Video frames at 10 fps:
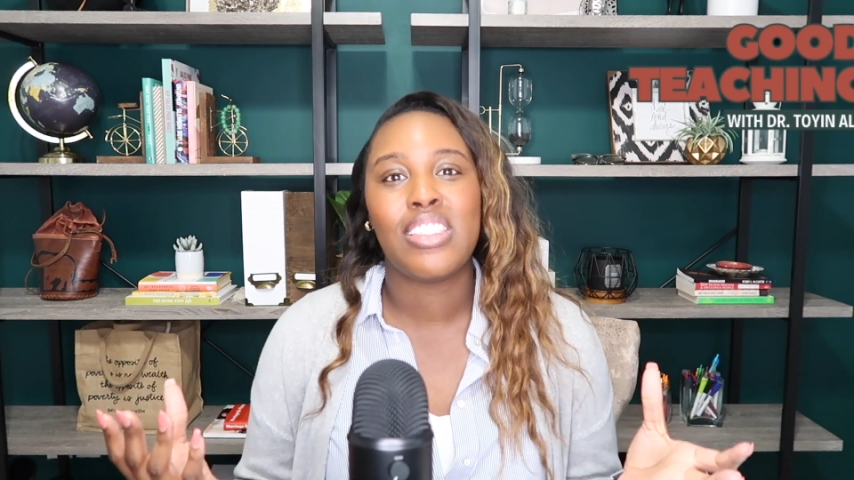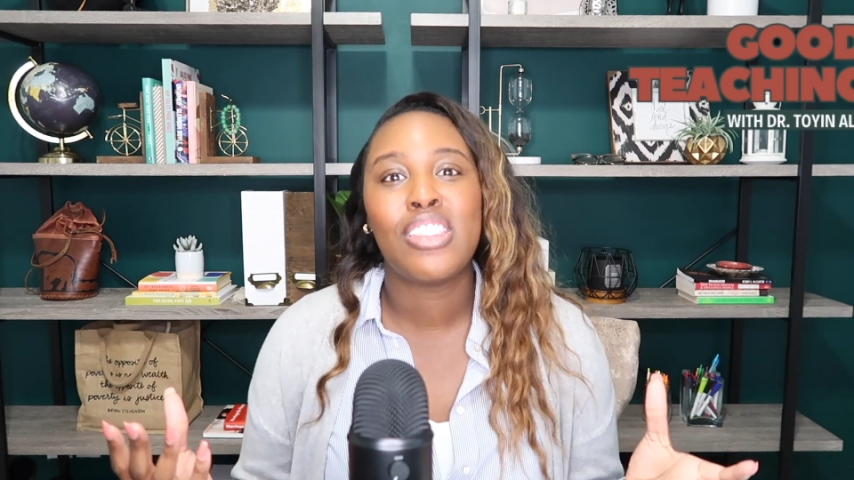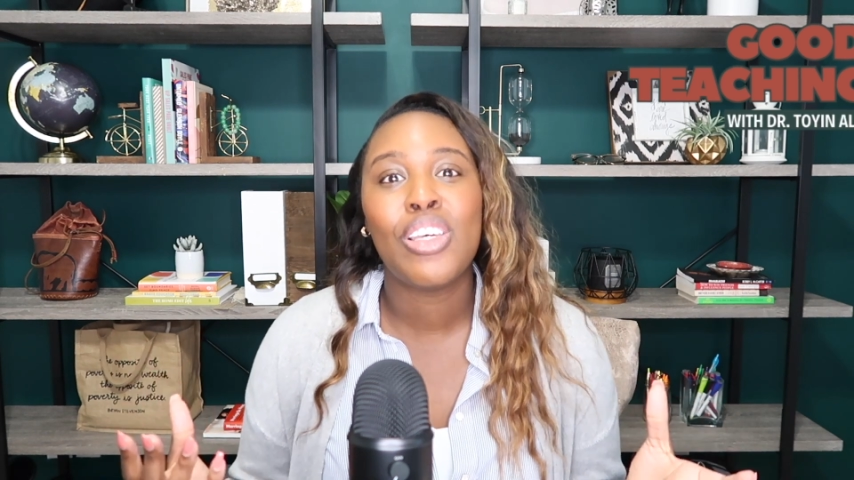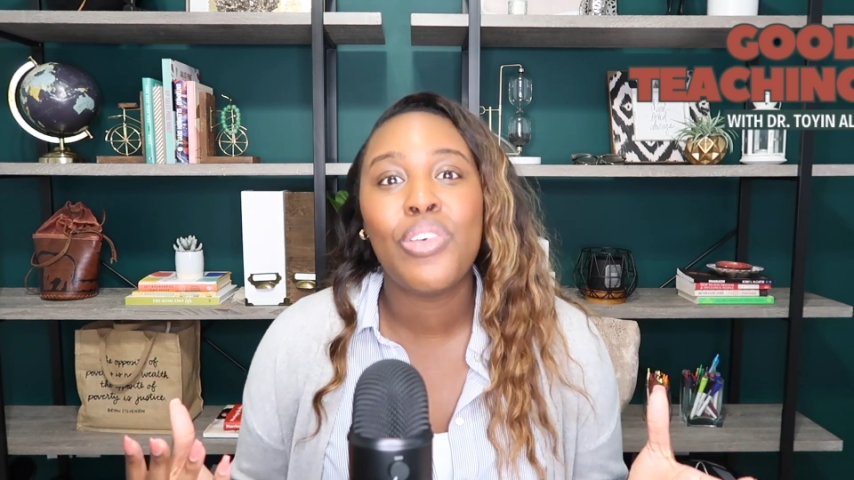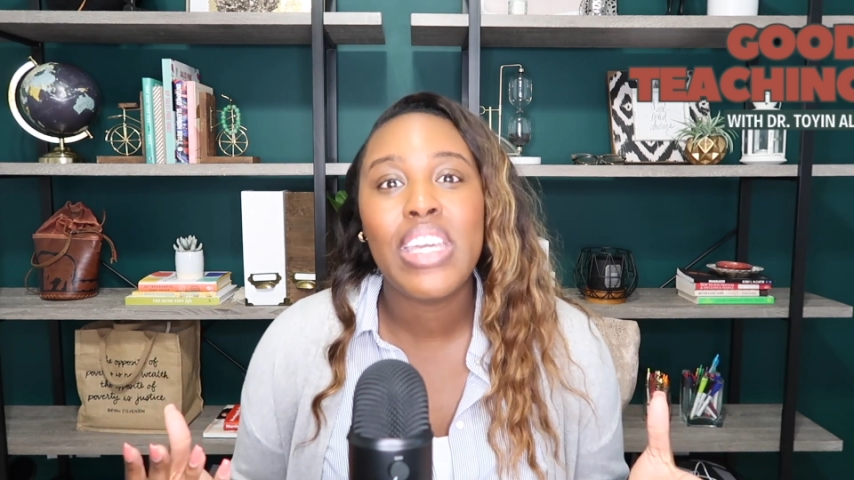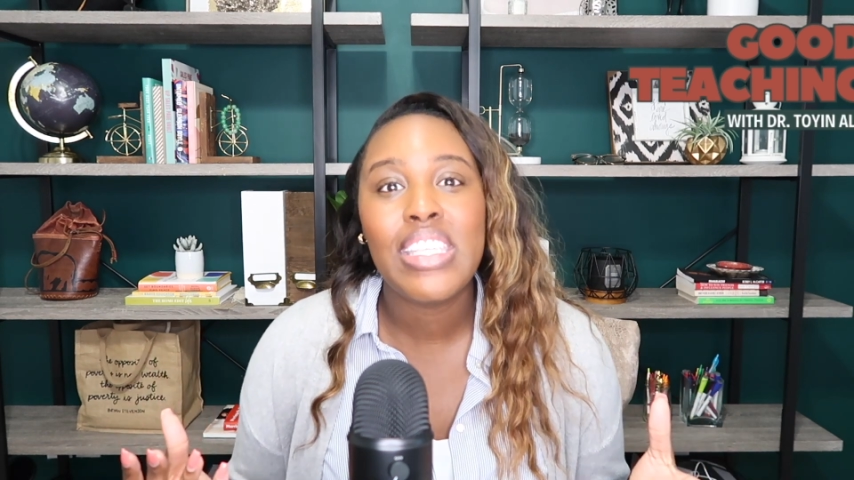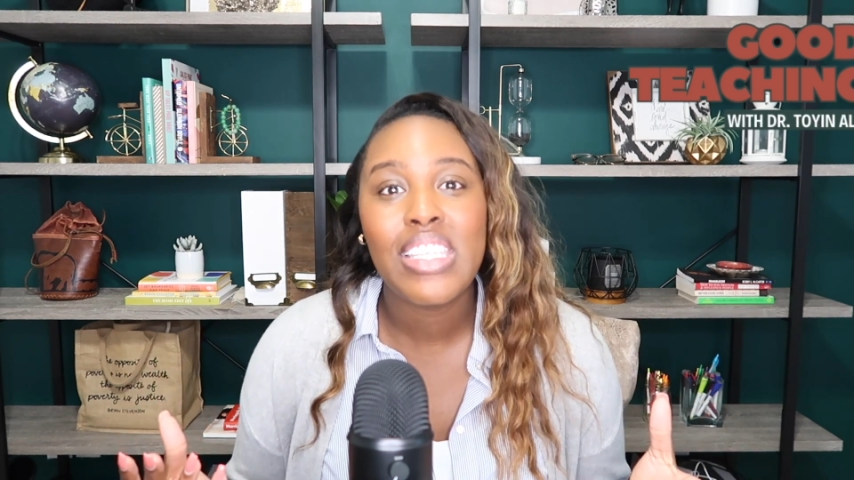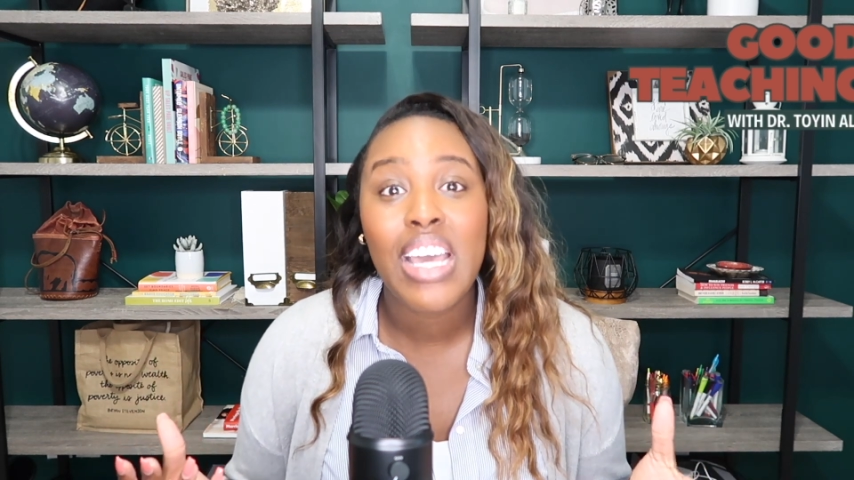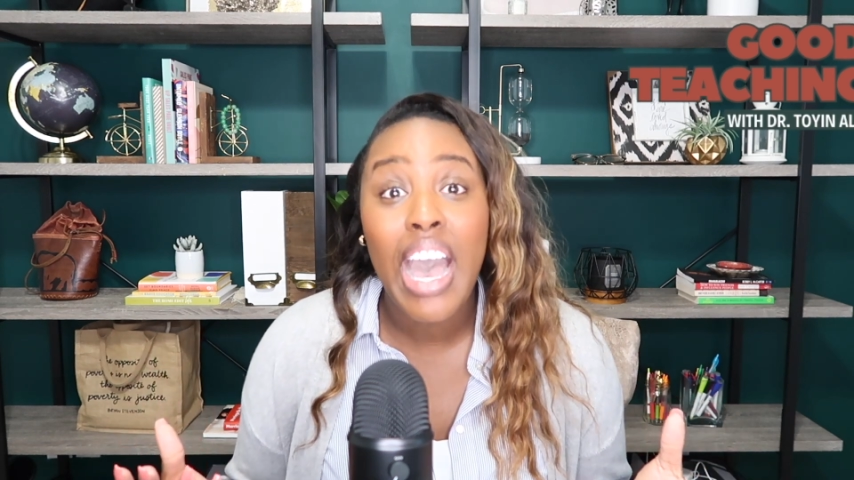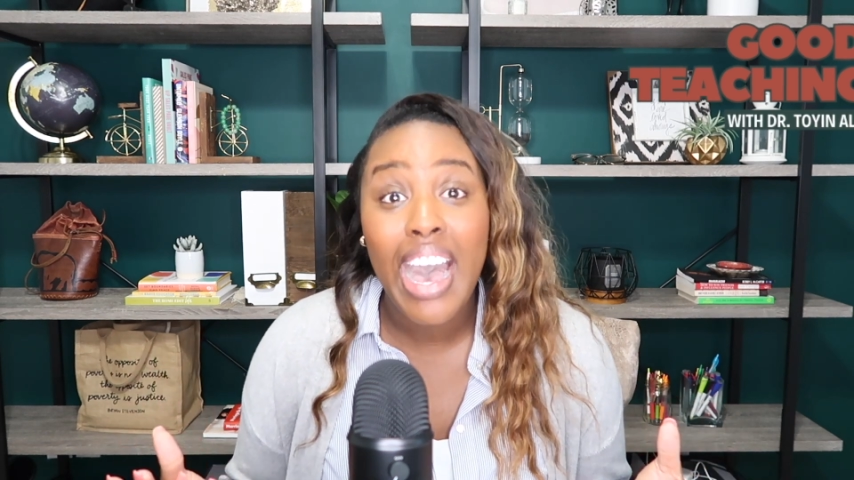it's so
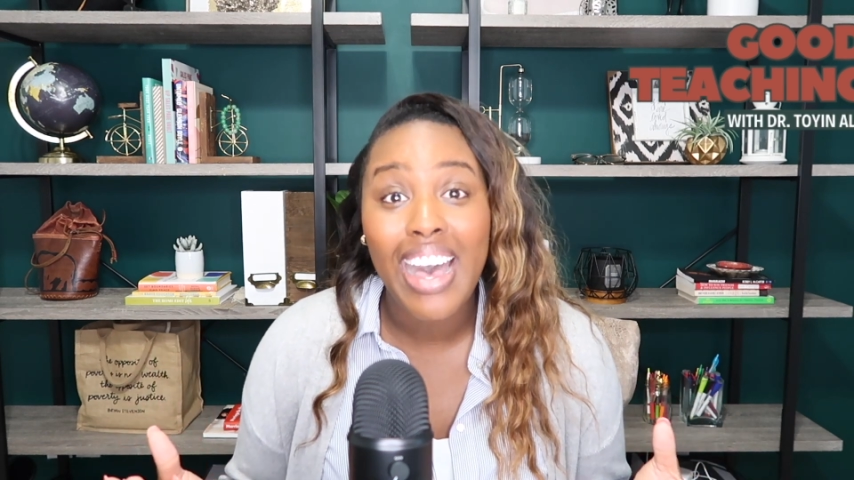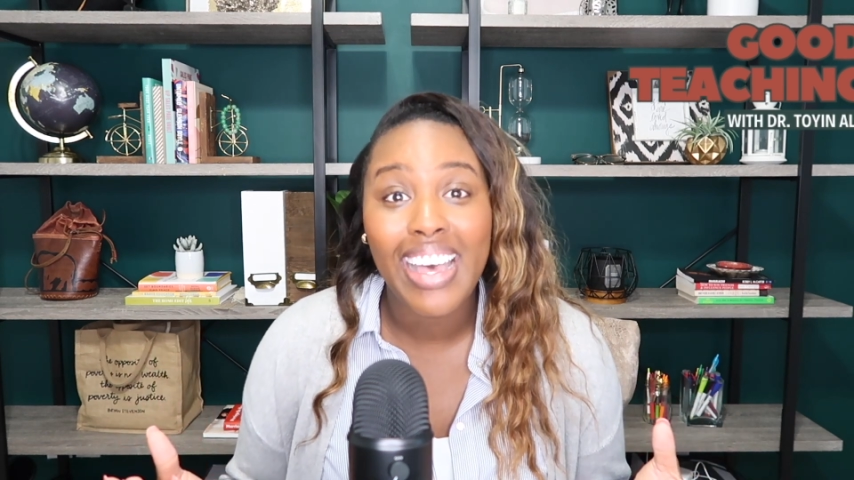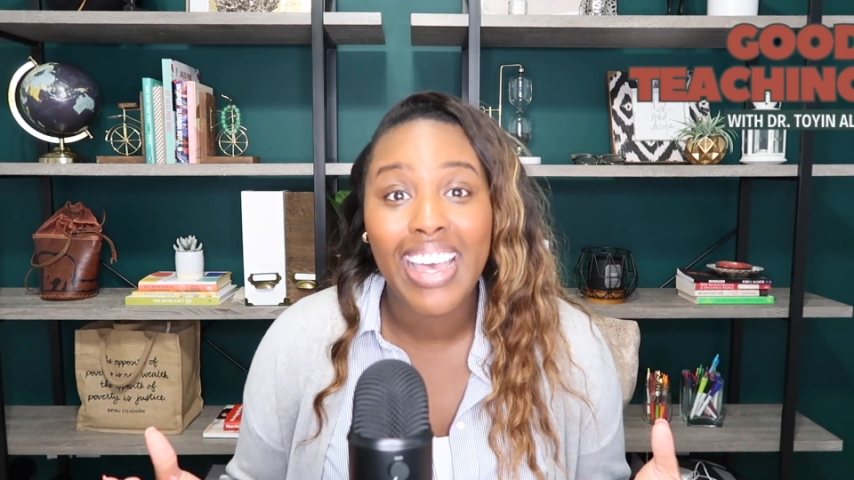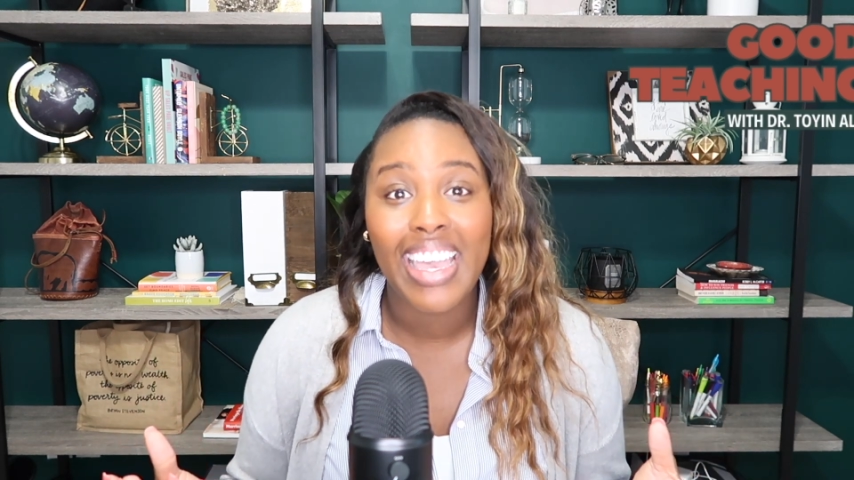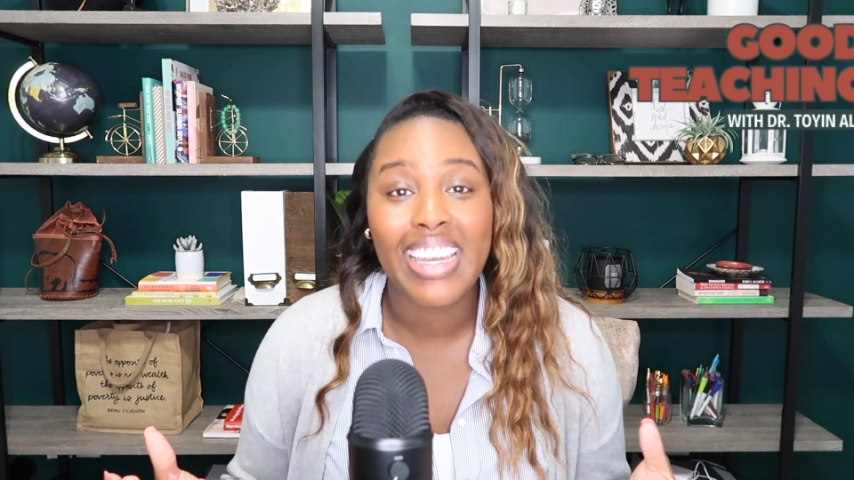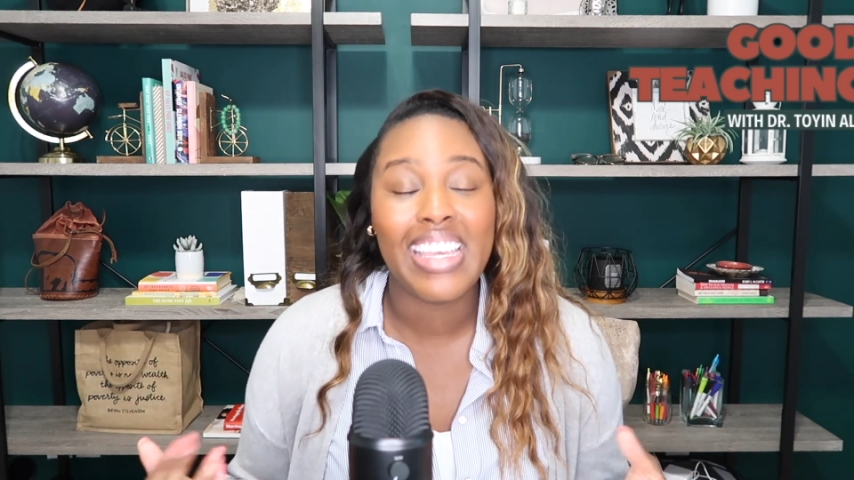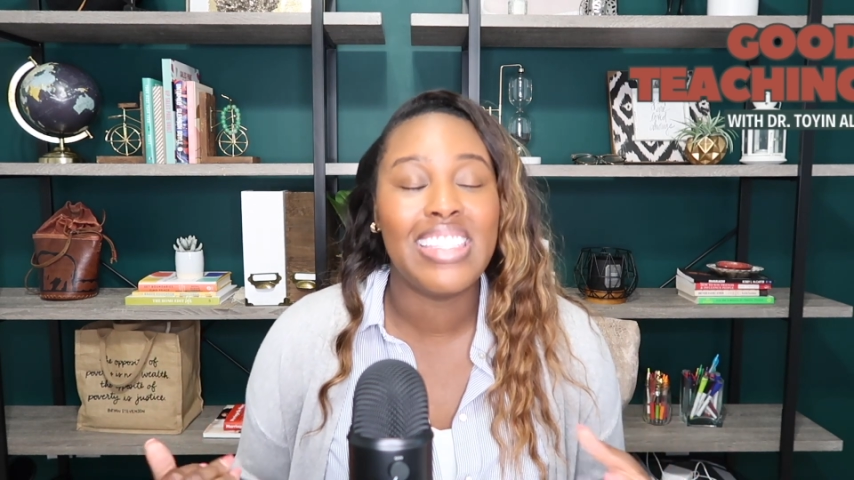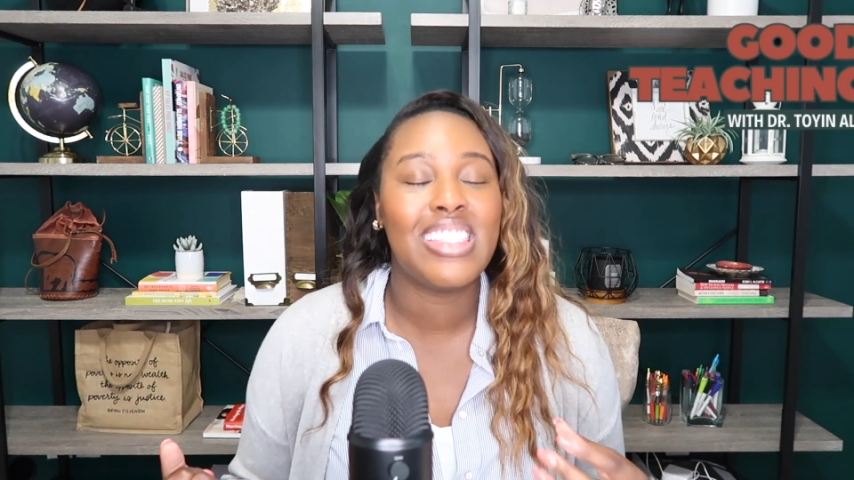easy to hide and